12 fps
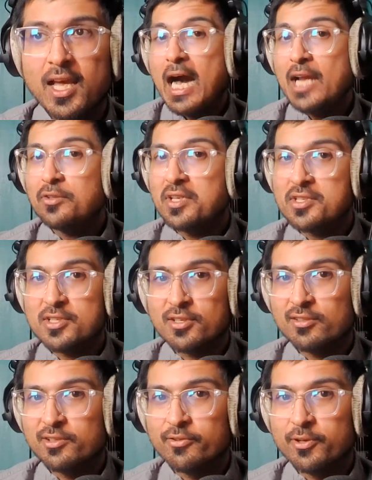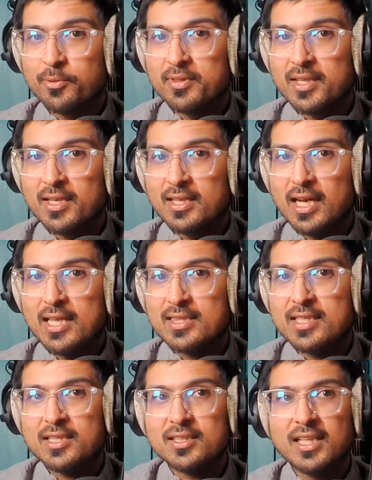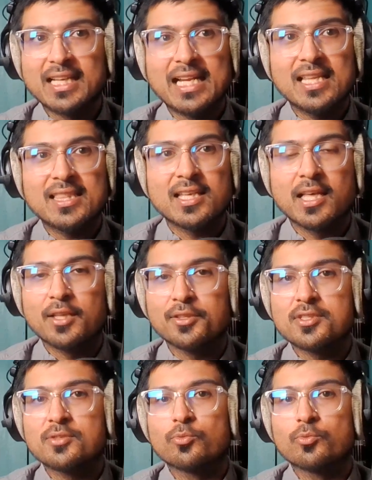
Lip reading: I don't necessarily agree with that. I think, like anything else,